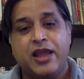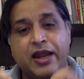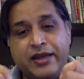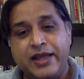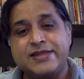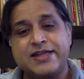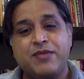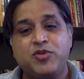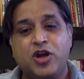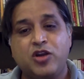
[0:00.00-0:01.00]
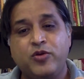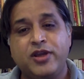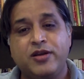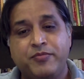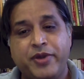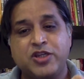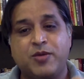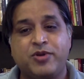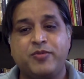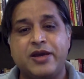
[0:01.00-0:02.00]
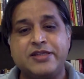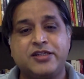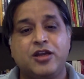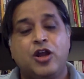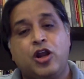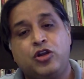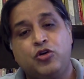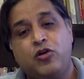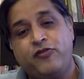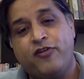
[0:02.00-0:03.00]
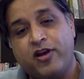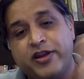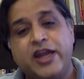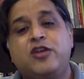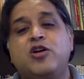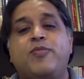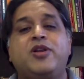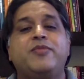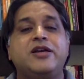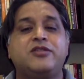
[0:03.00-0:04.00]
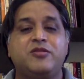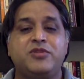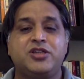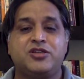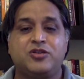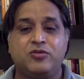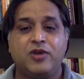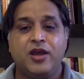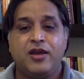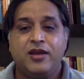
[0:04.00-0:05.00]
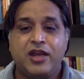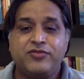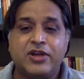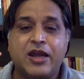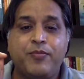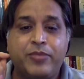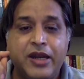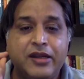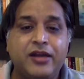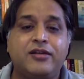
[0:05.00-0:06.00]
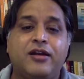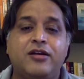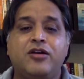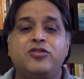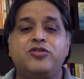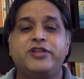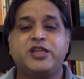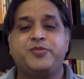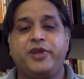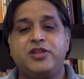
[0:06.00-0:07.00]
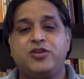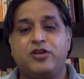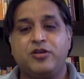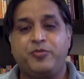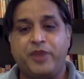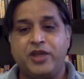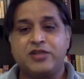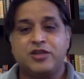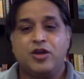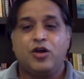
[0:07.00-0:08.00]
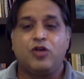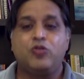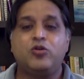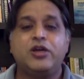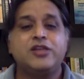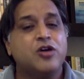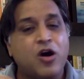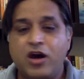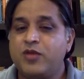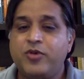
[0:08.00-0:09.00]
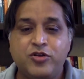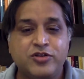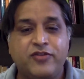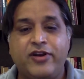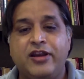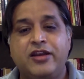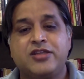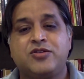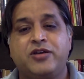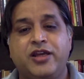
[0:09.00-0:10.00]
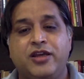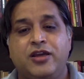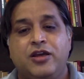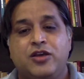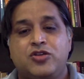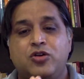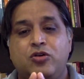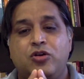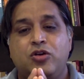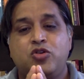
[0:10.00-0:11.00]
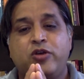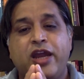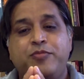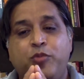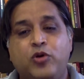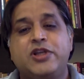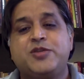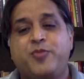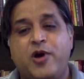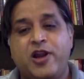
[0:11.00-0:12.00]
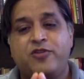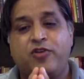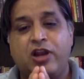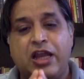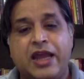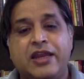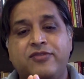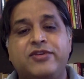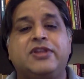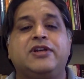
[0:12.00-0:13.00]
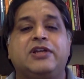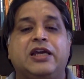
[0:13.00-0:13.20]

And next time you are doing page optimization, don't forget to optimize your images too. It will completely turn on user experience on your page. Google is all about user friendliness today. So you get bonus point for aligning with it.